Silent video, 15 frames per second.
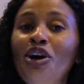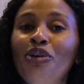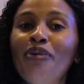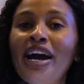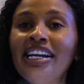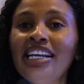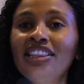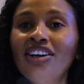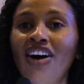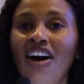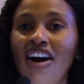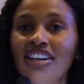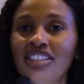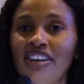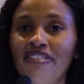right in the
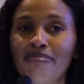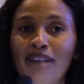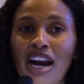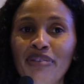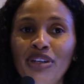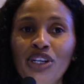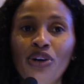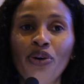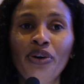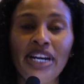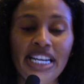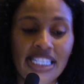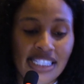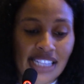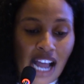heart of
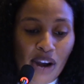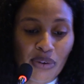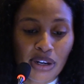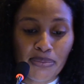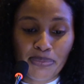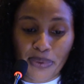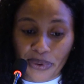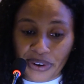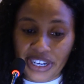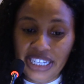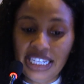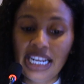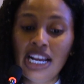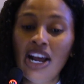Marigot, is now on board.